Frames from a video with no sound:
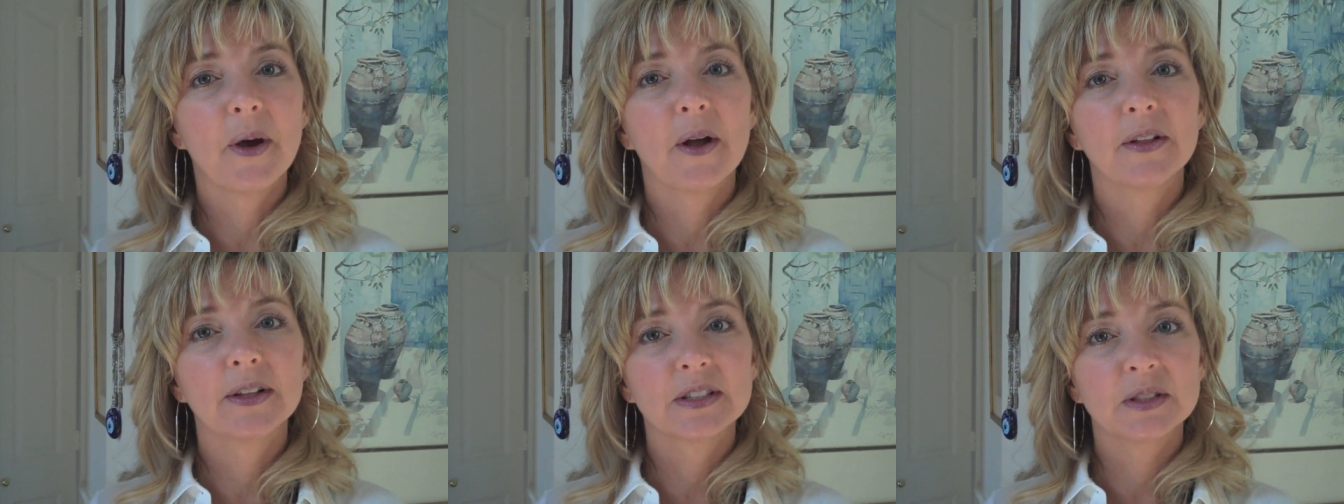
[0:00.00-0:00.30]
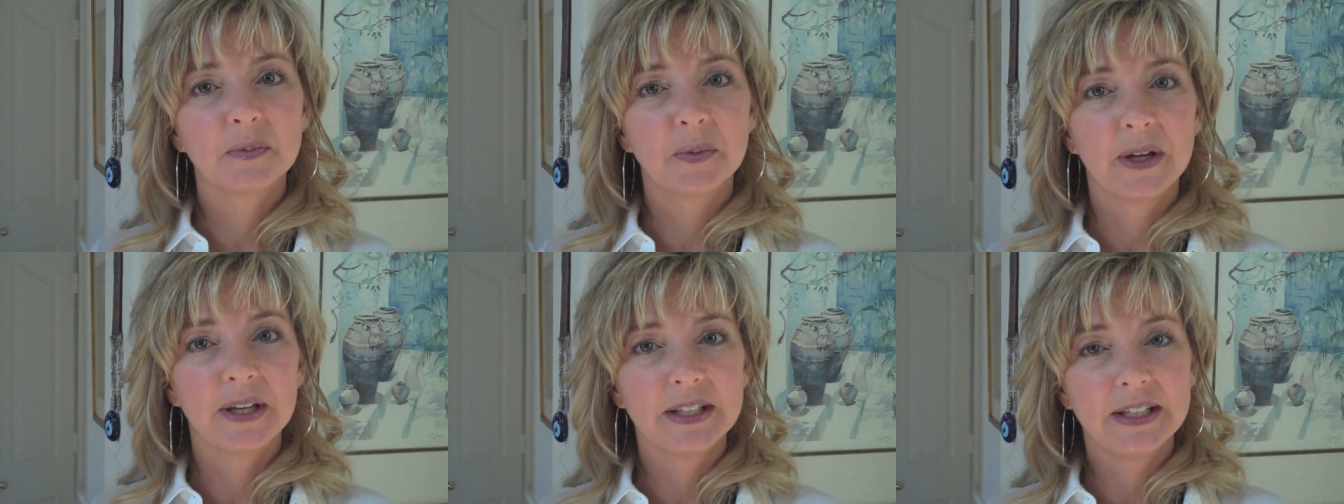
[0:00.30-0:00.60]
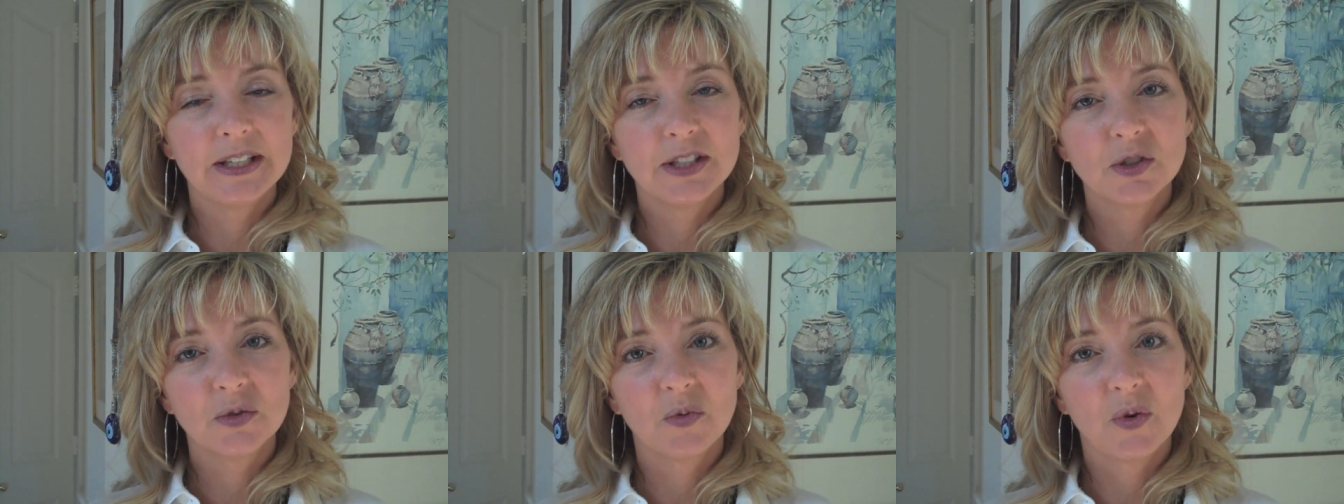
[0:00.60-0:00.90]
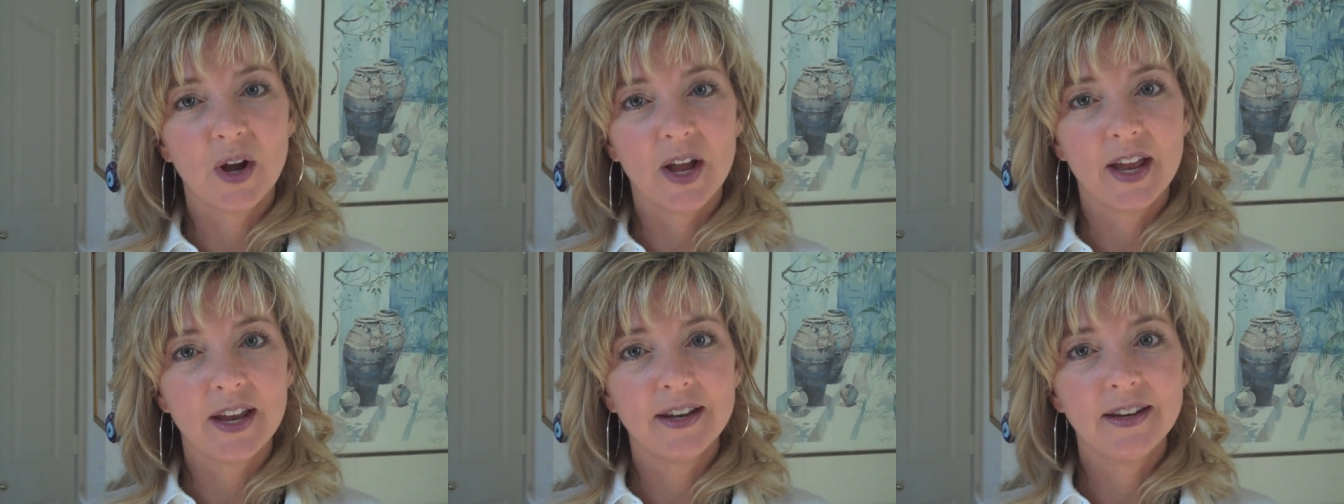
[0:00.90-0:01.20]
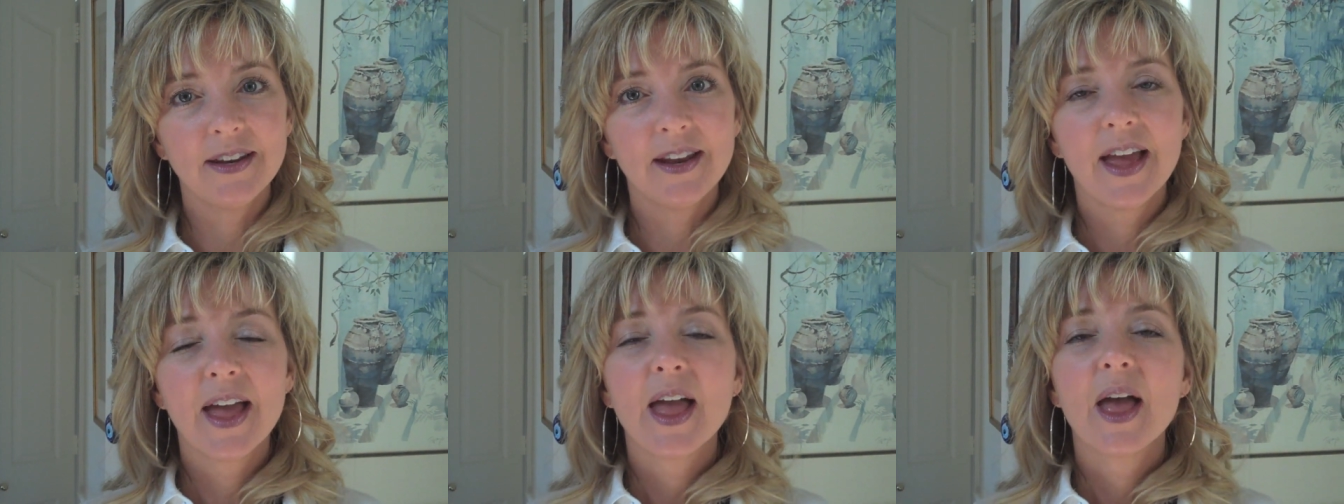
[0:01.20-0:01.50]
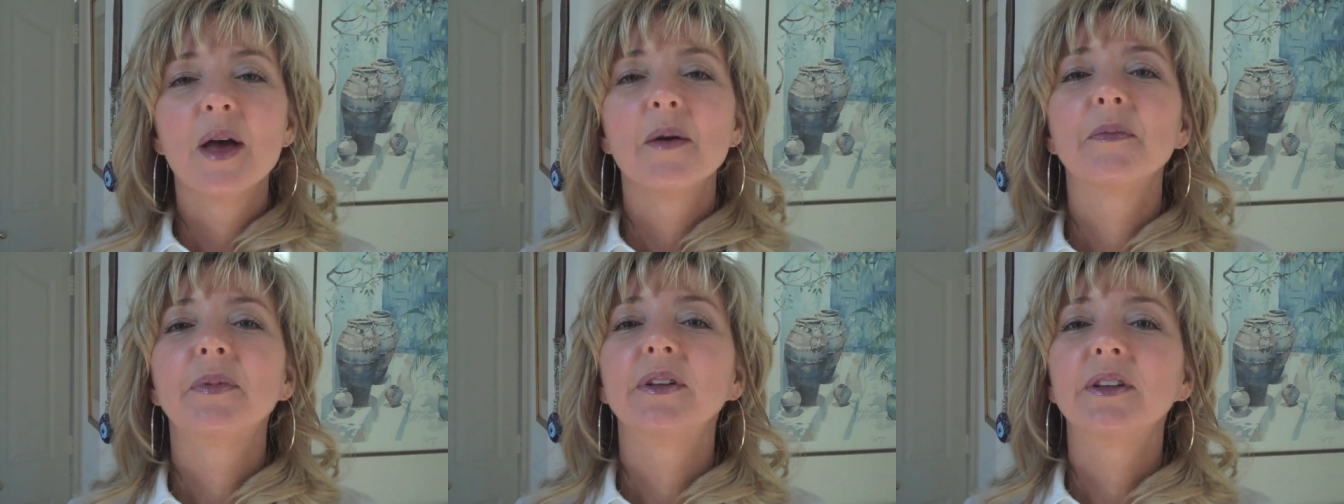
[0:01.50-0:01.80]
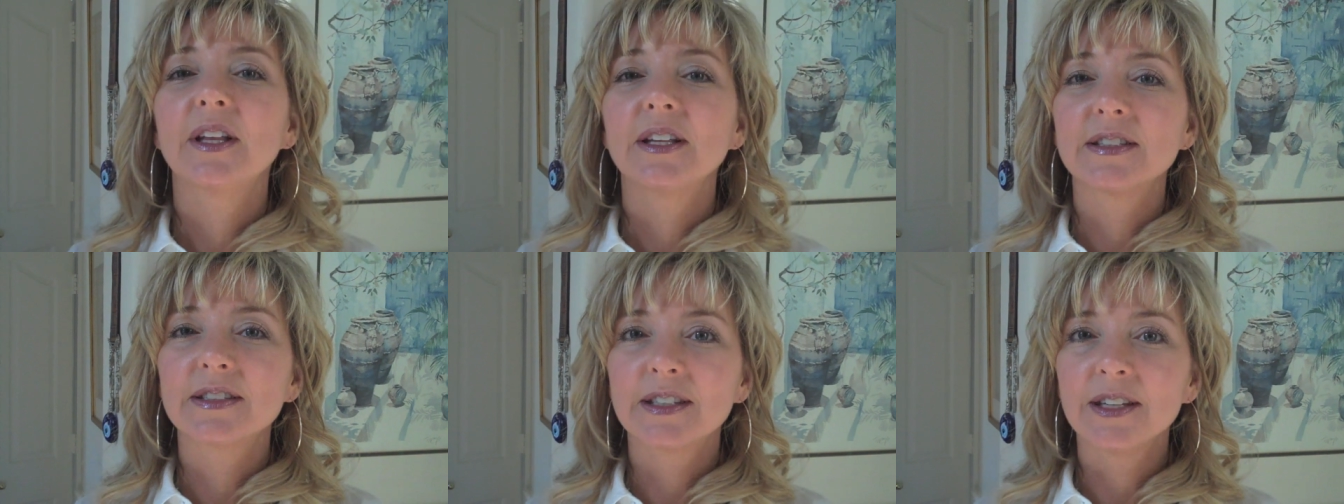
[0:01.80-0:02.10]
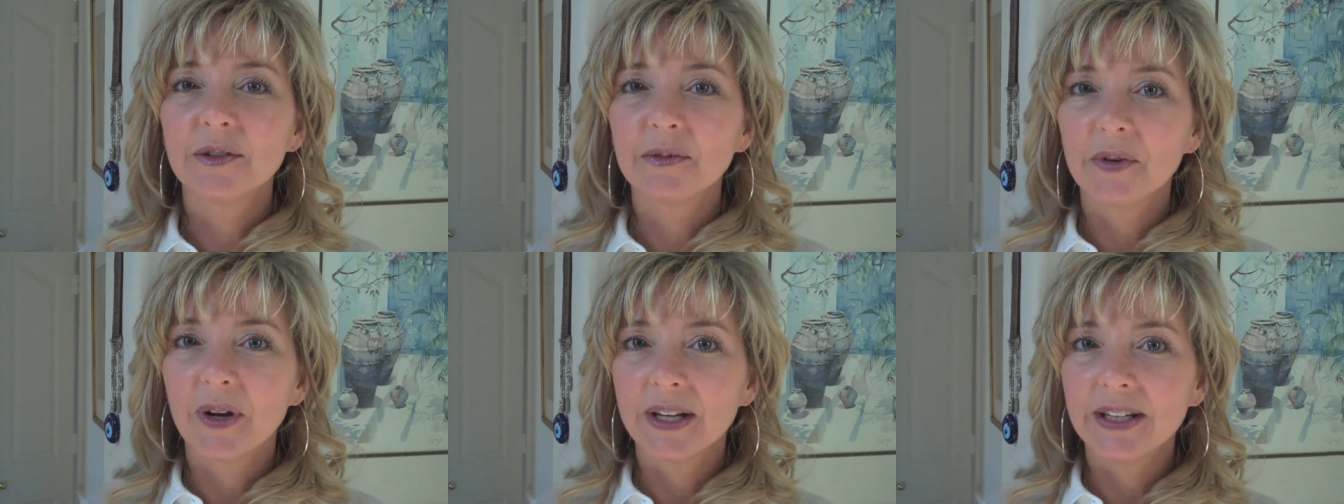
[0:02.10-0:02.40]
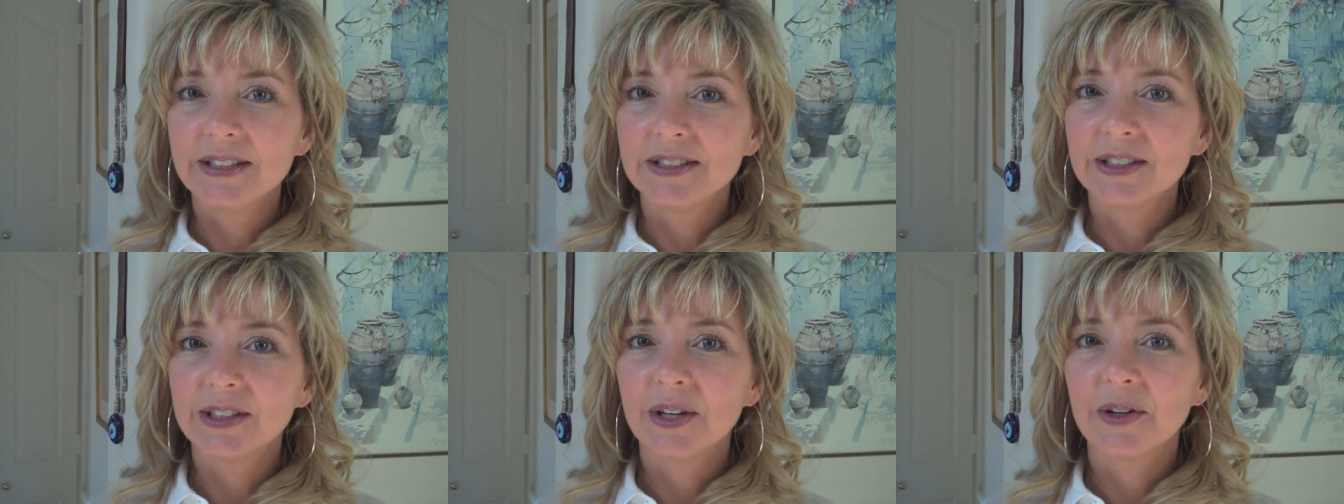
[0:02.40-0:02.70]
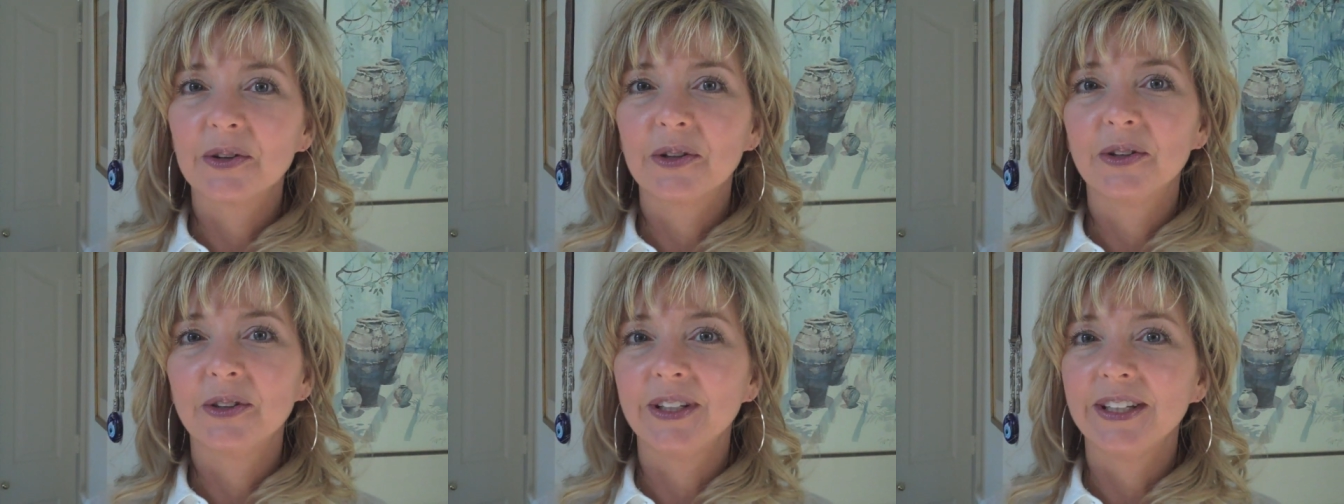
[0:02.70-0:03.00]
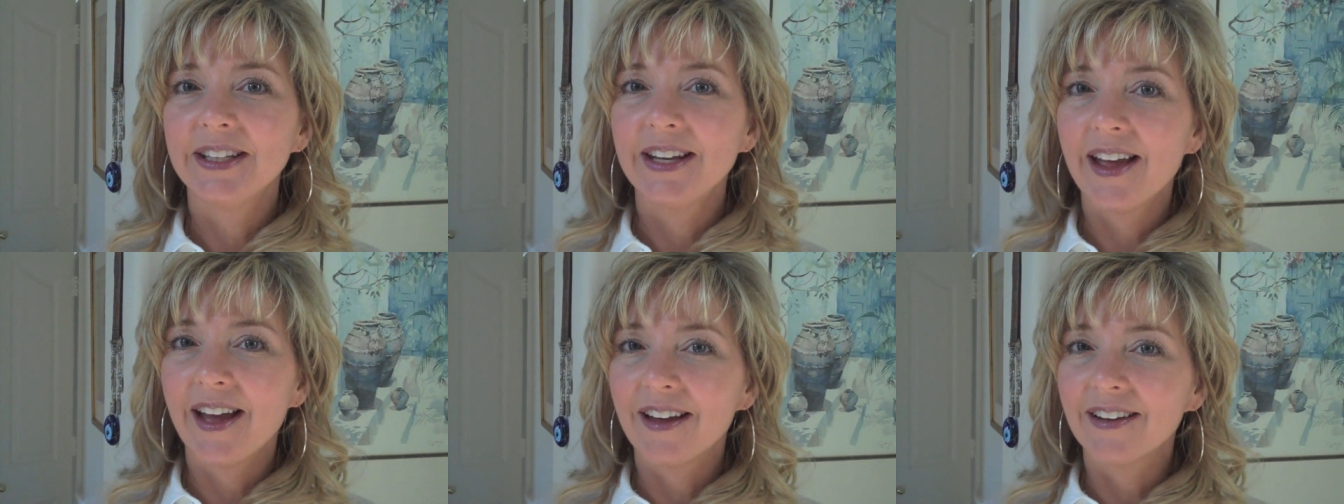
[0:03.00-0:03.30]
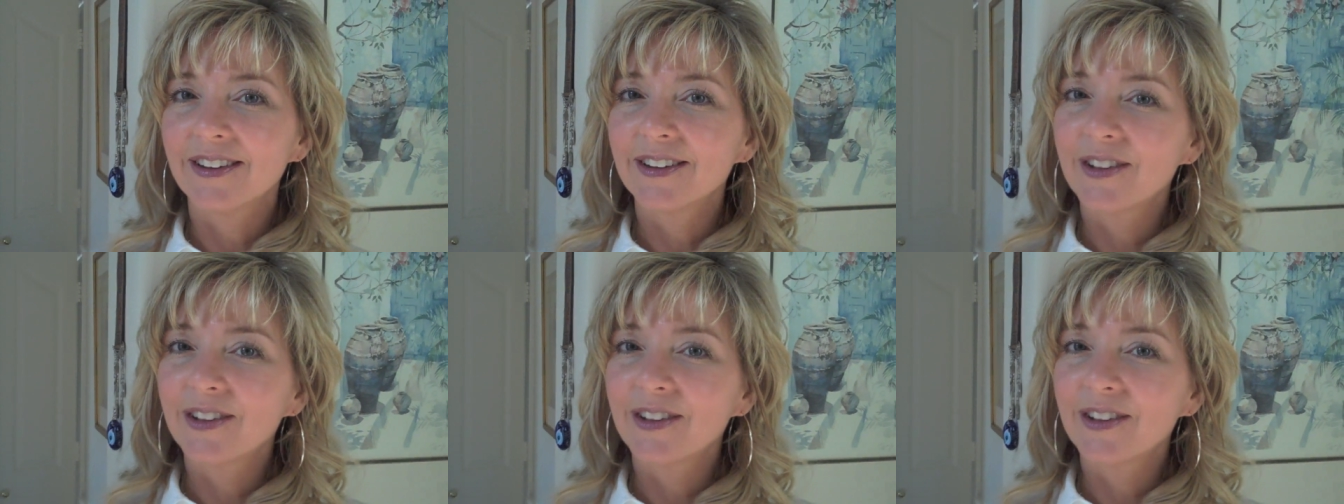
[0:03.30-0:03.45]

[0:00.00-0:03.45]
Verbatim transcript: I'll explain each one, but let's get ready to go clean out a